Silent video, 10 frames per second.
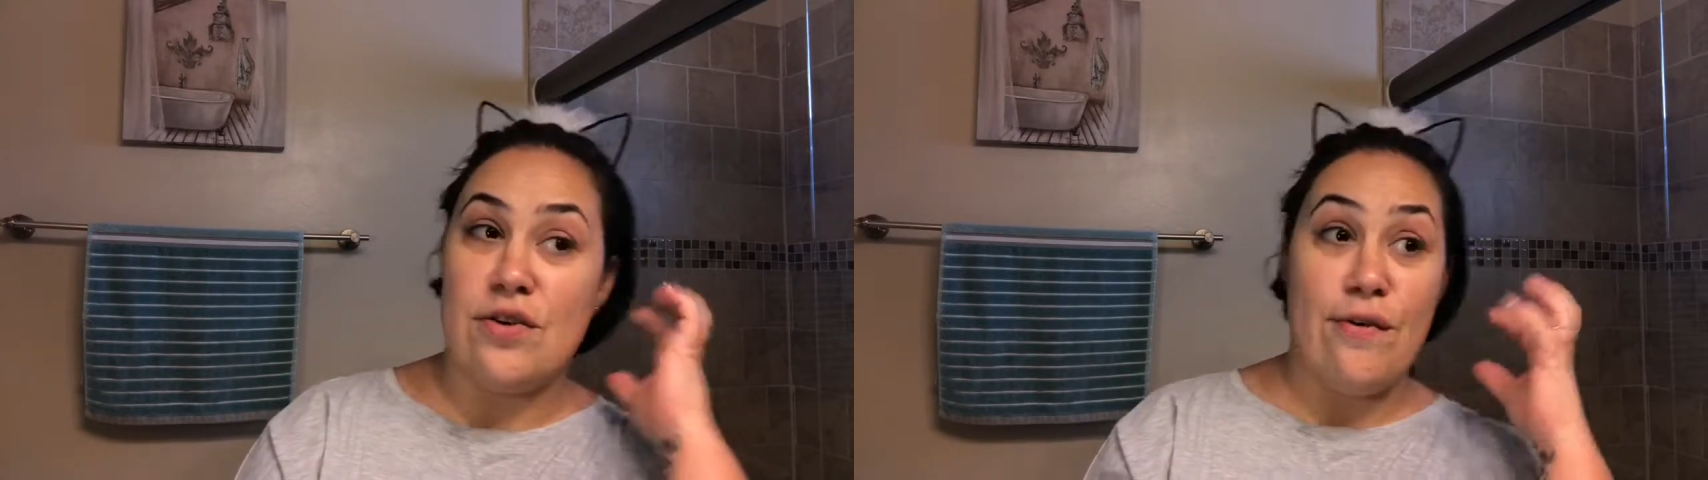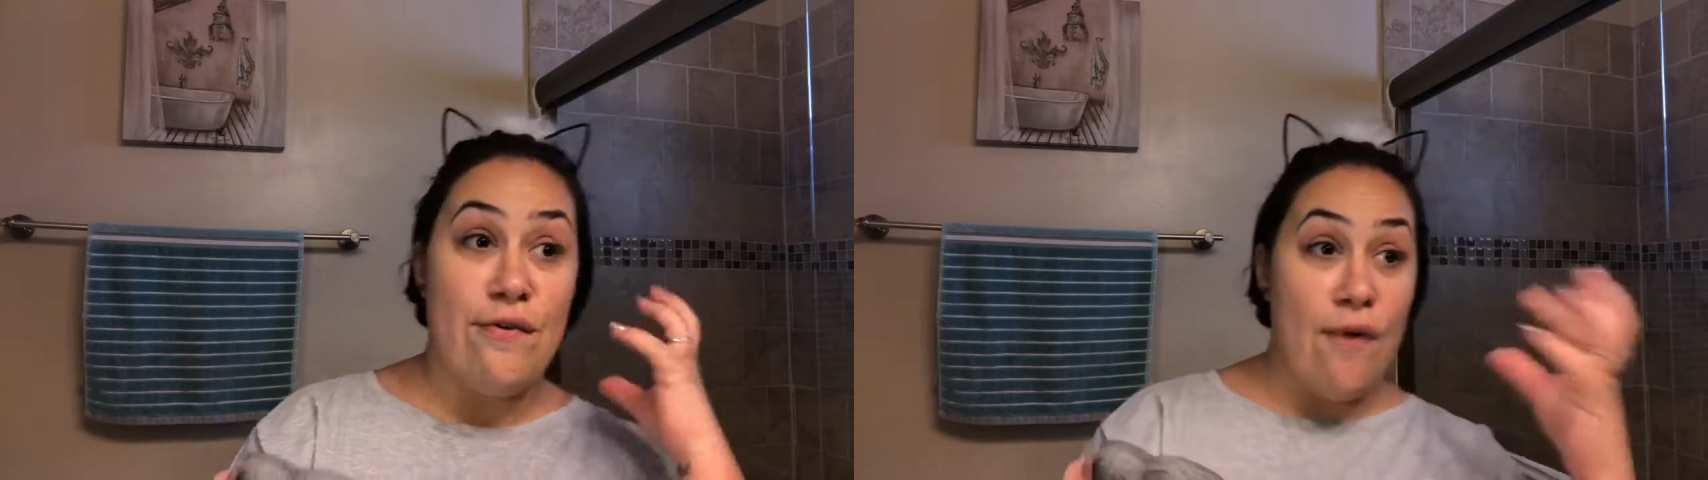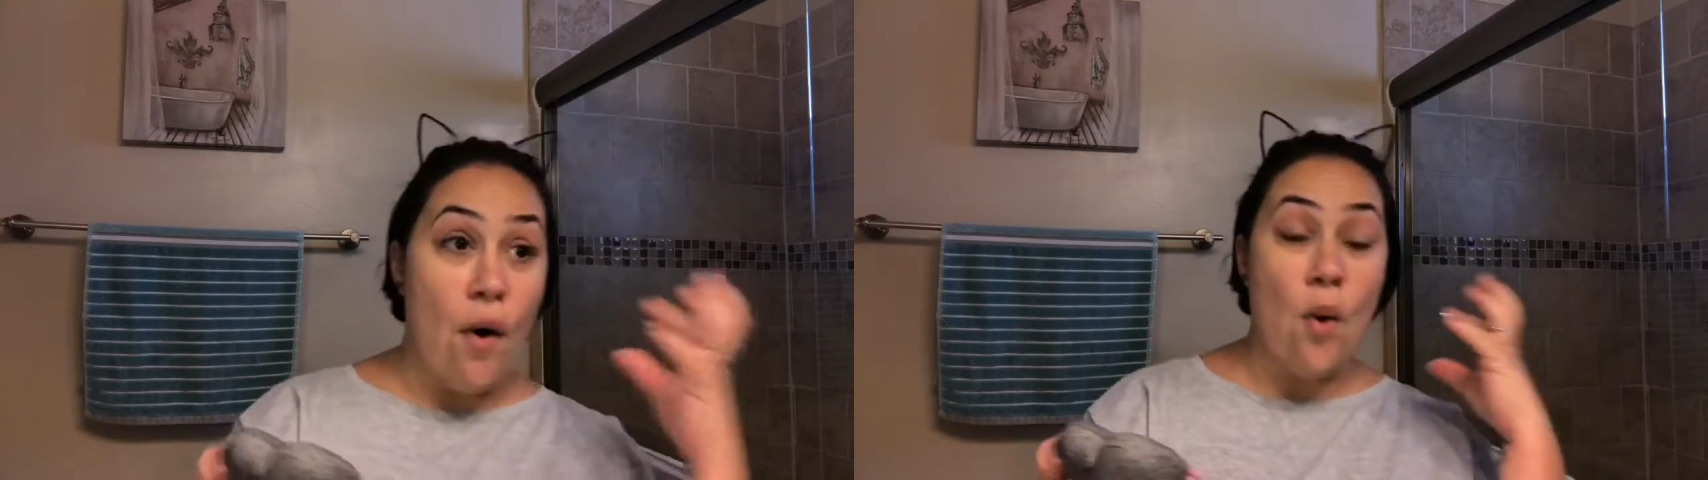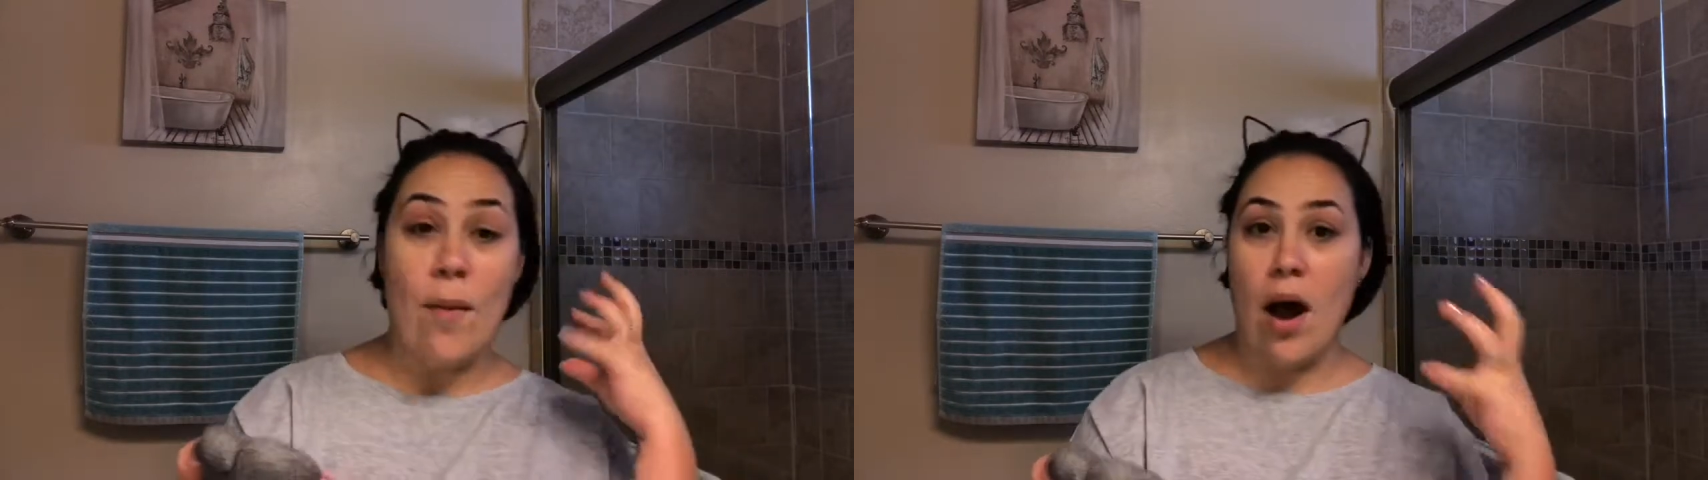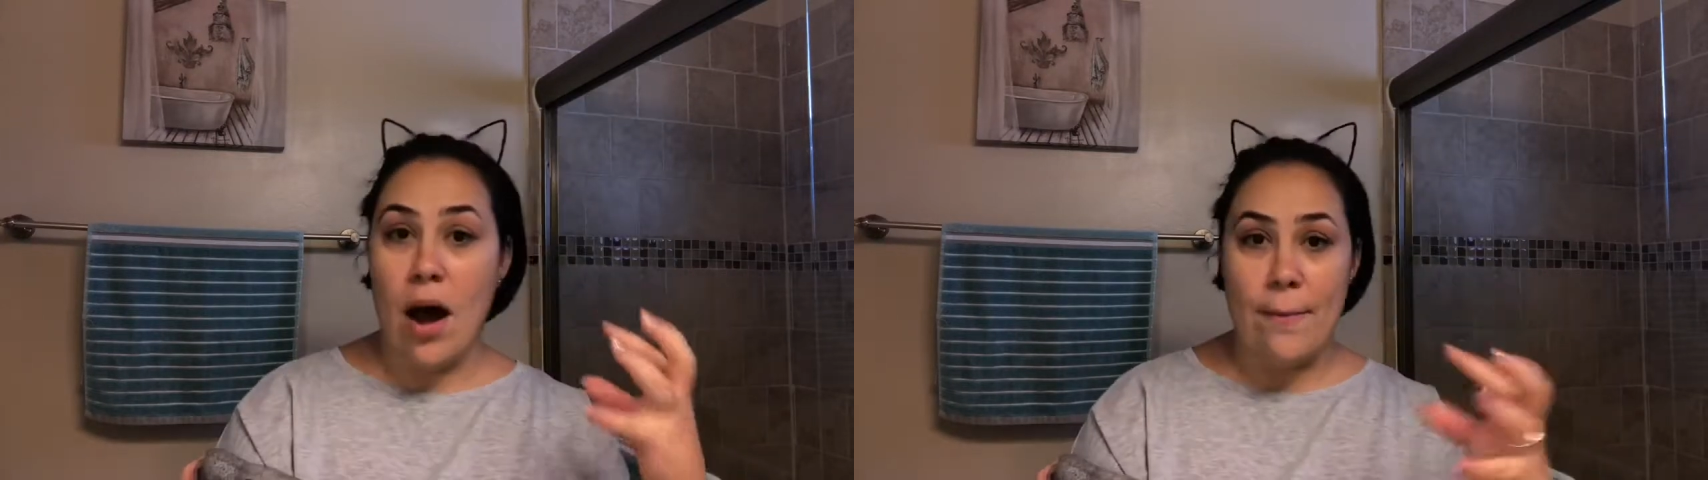to
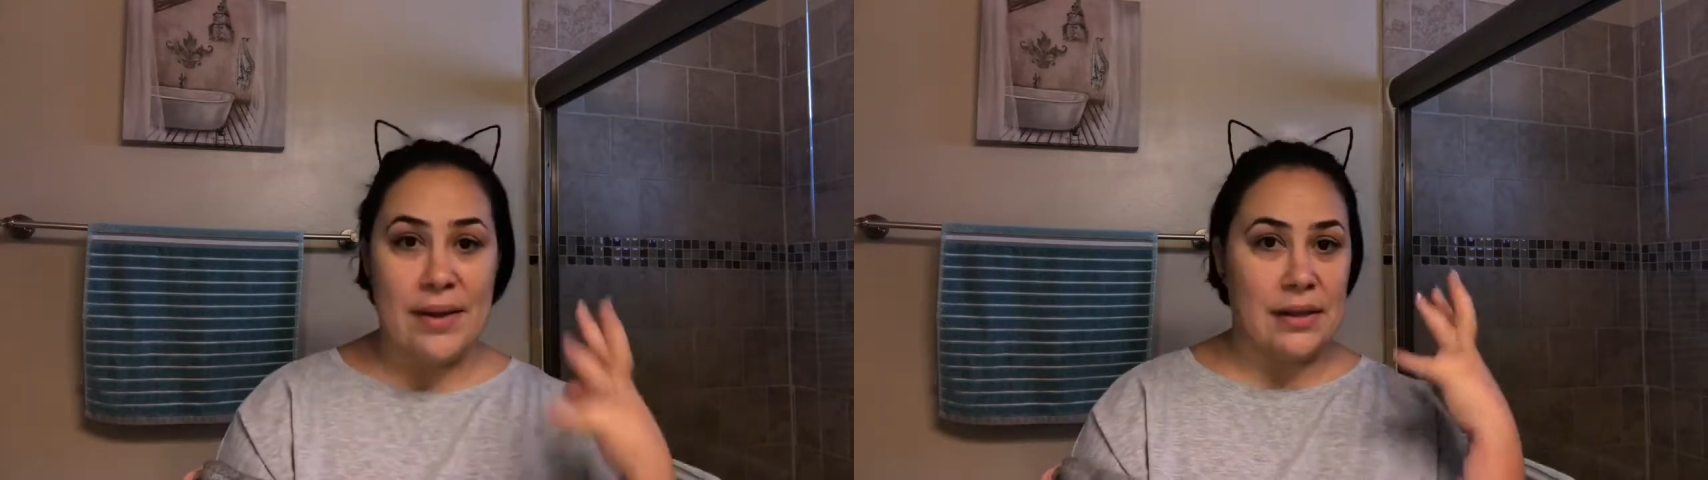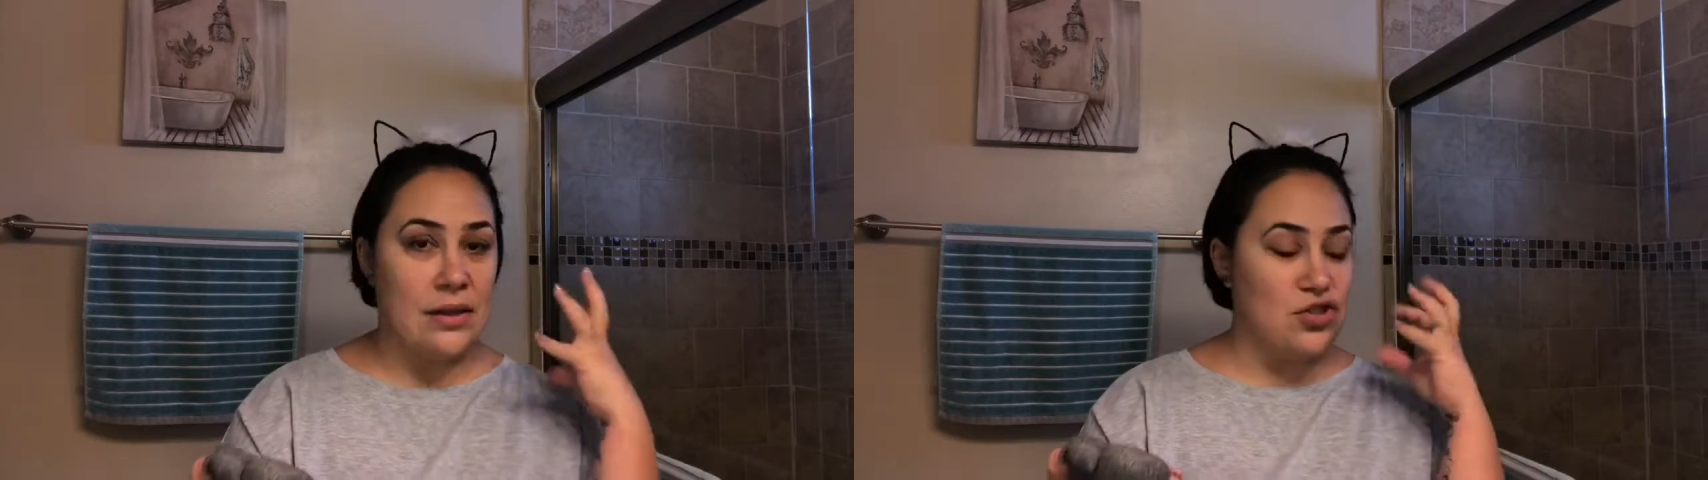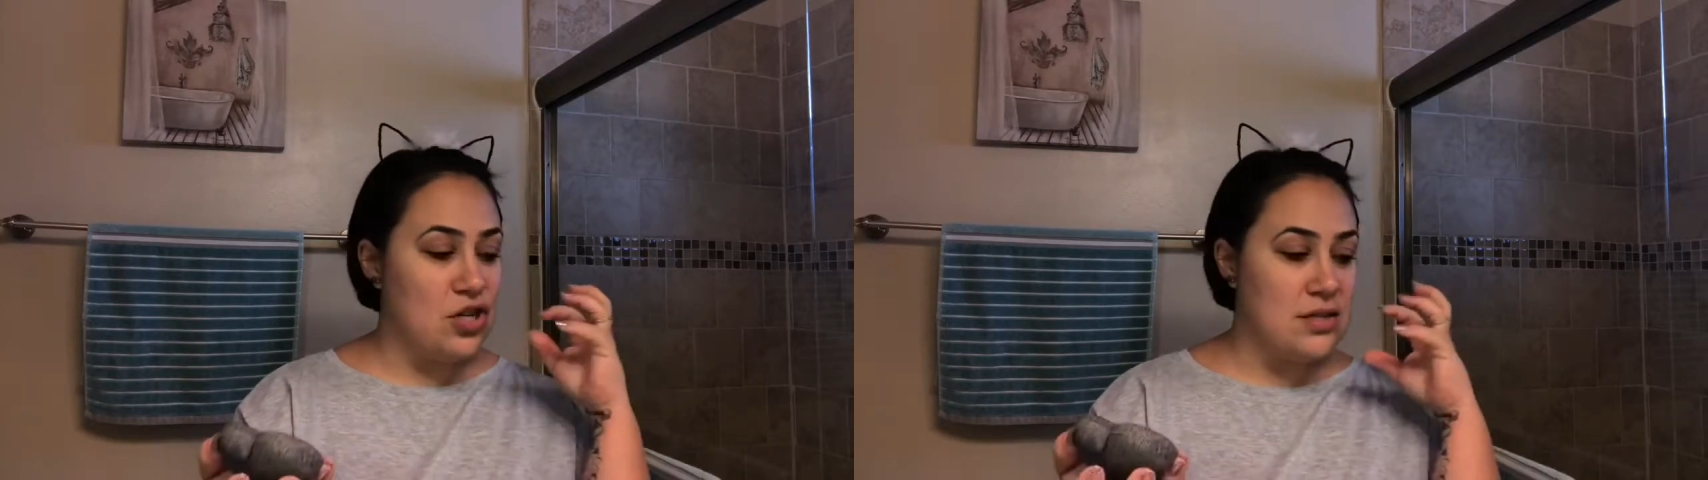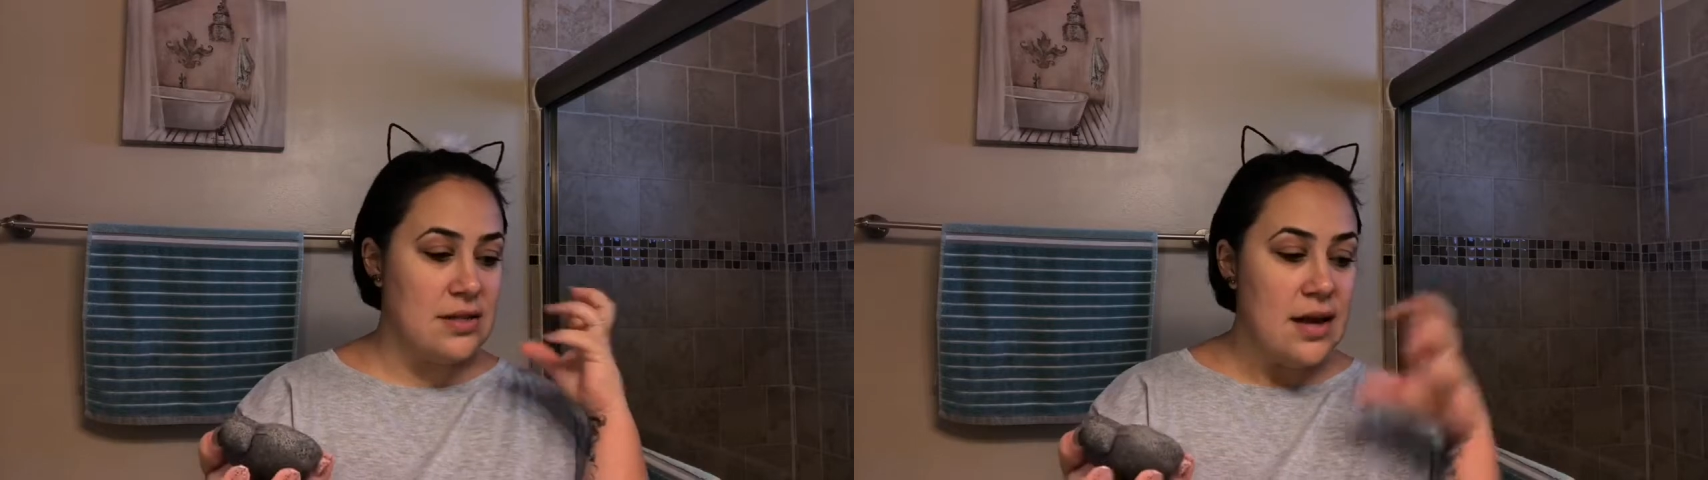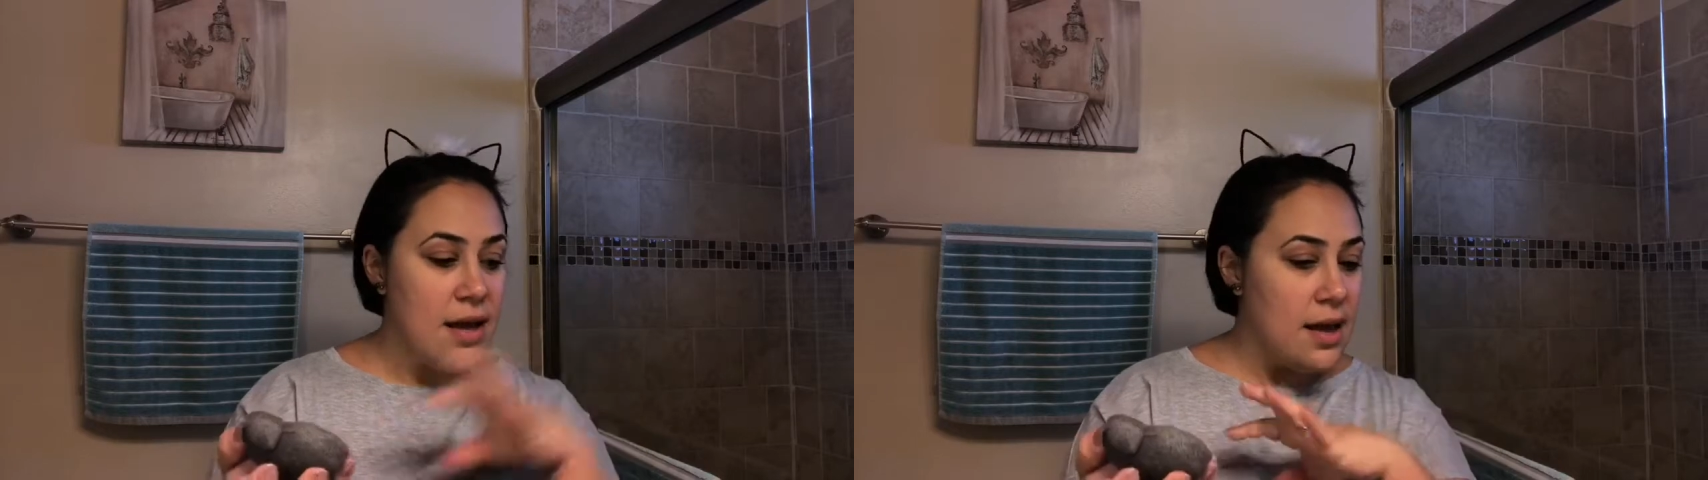foam up and just